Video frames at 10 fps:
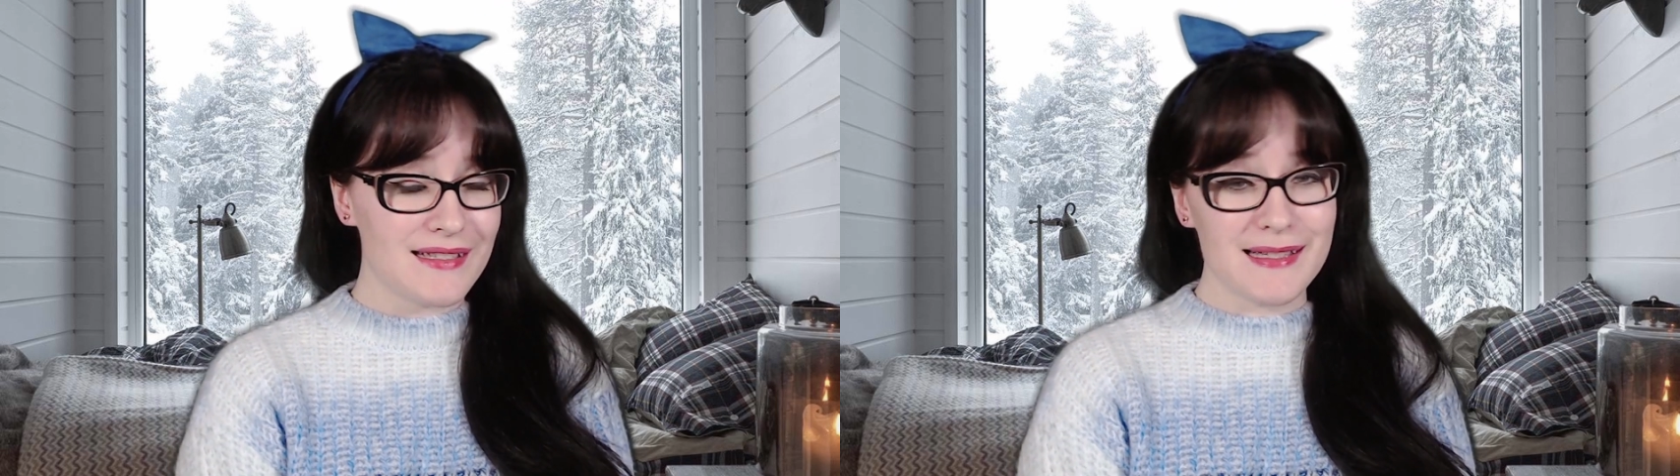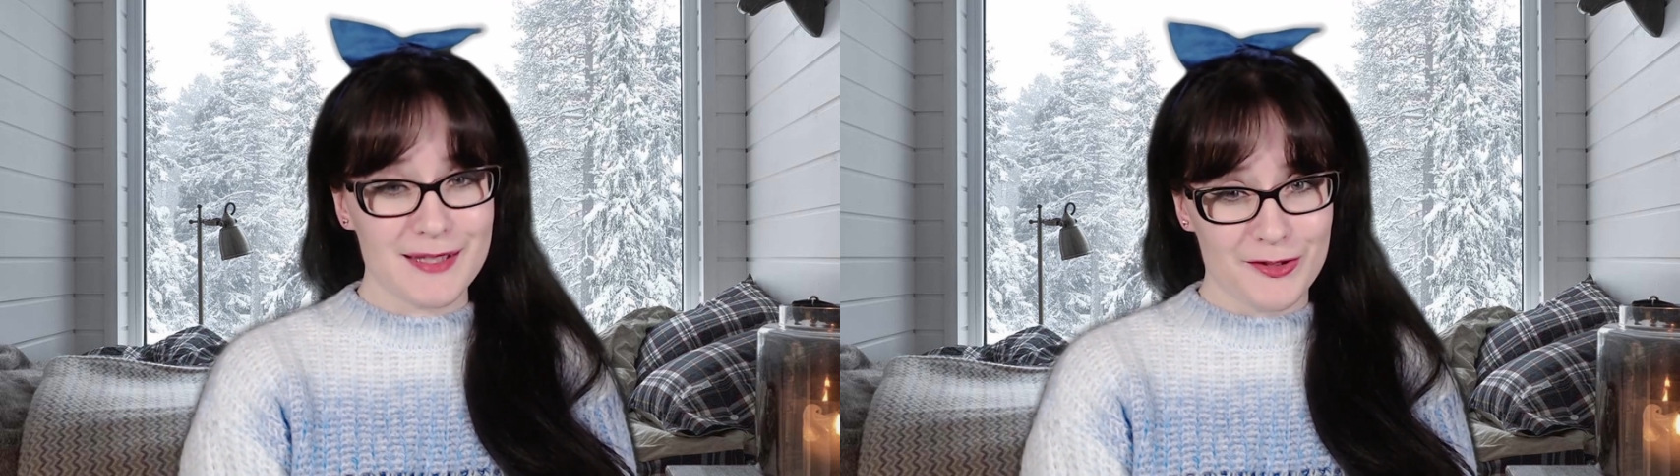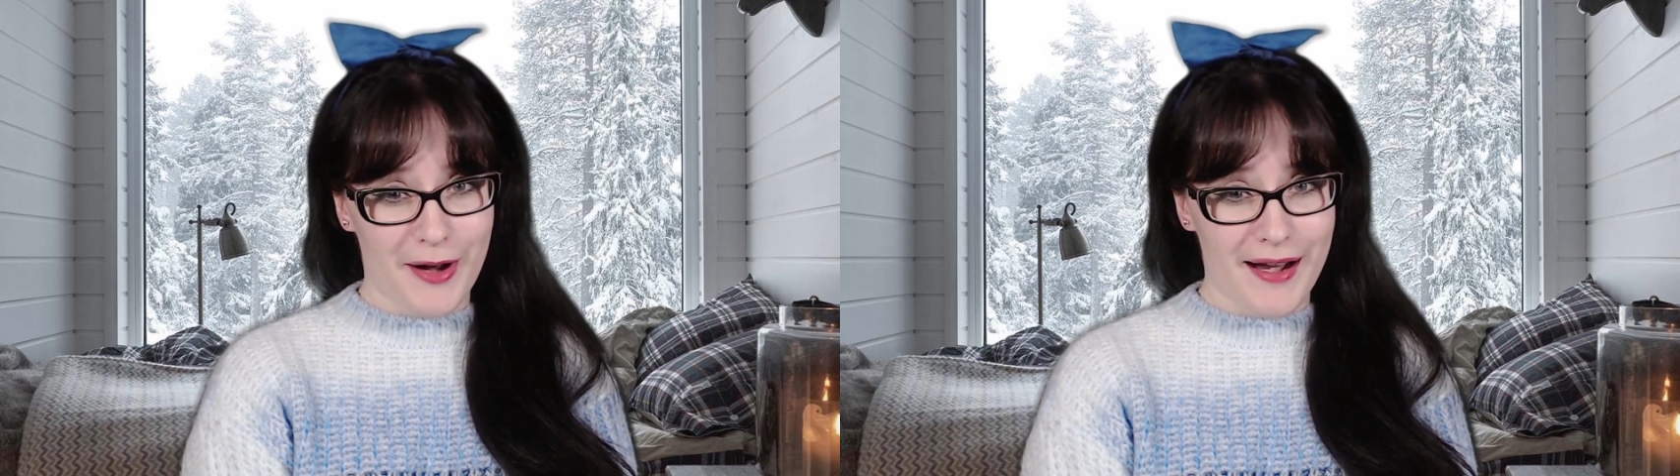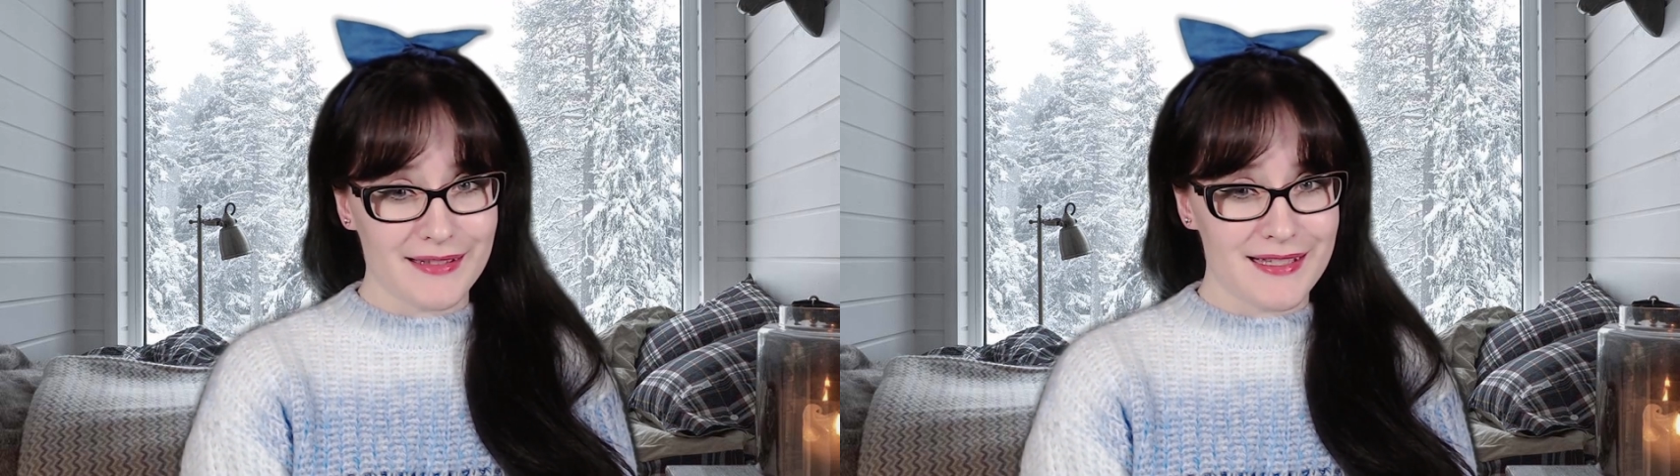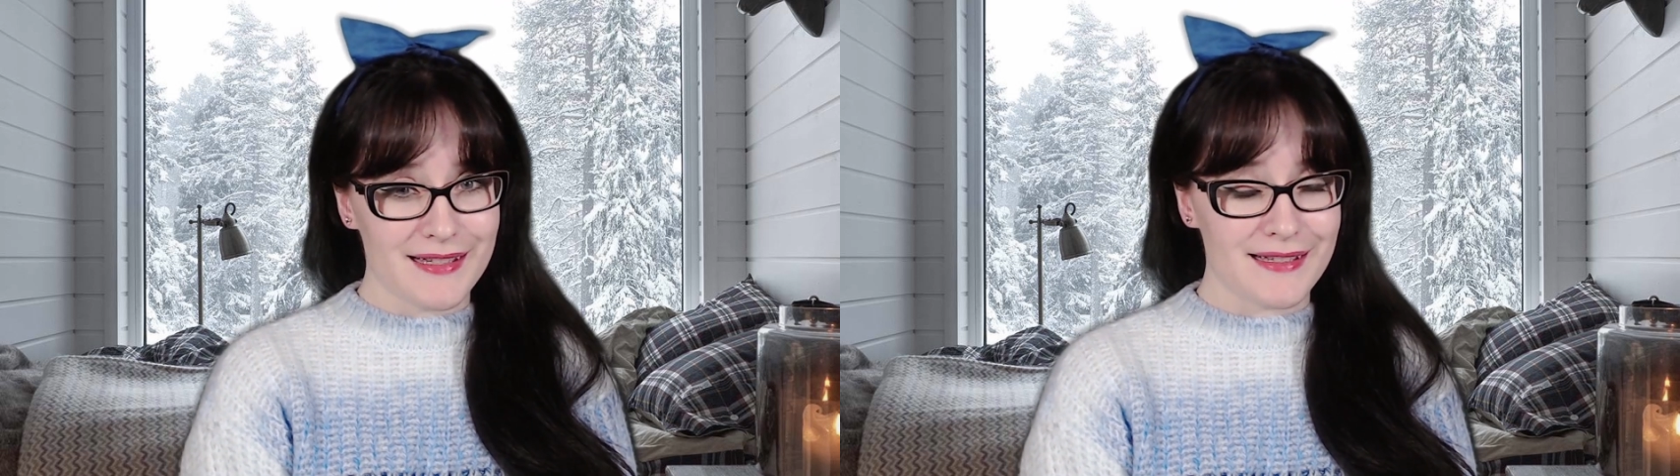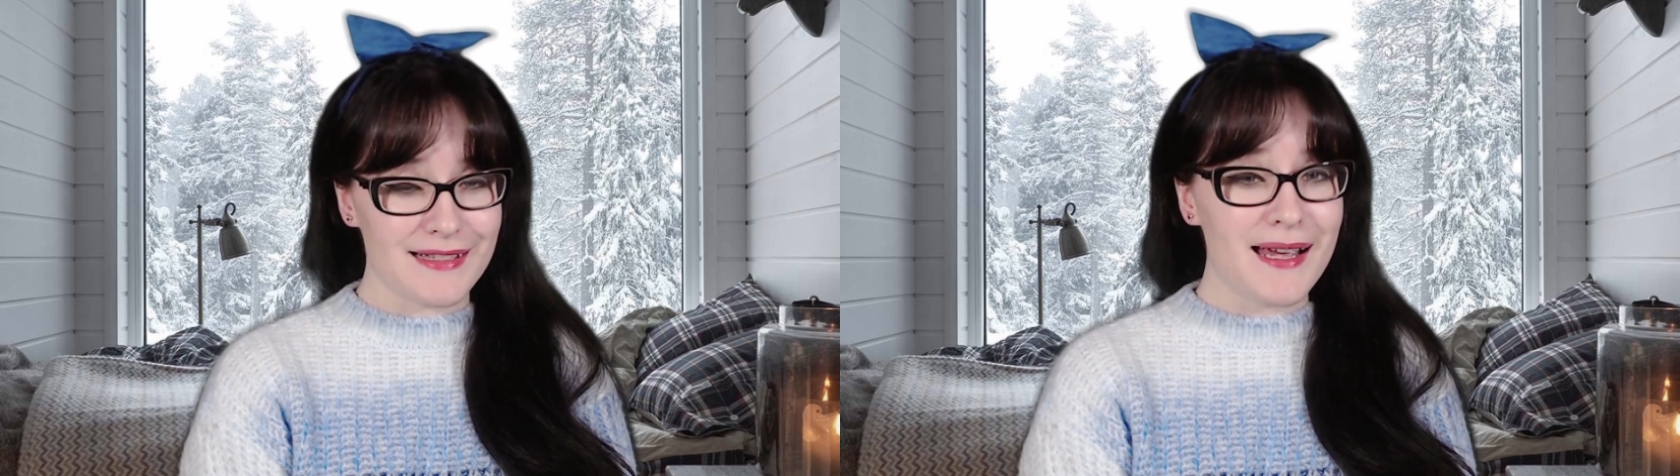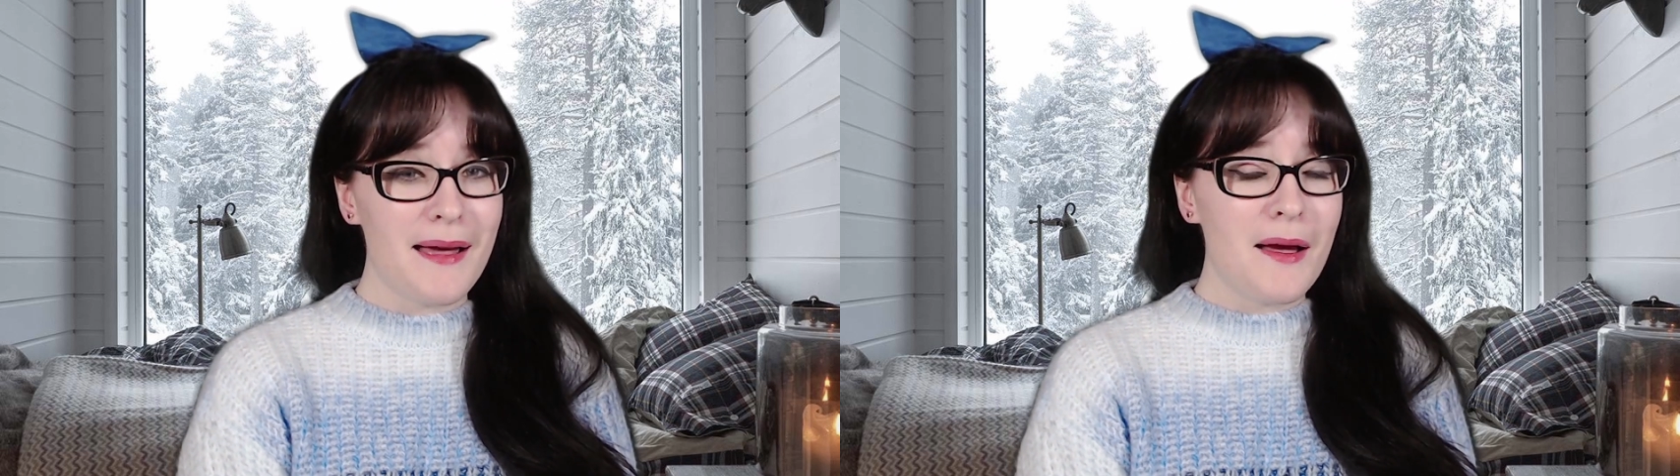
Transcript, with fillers: distracted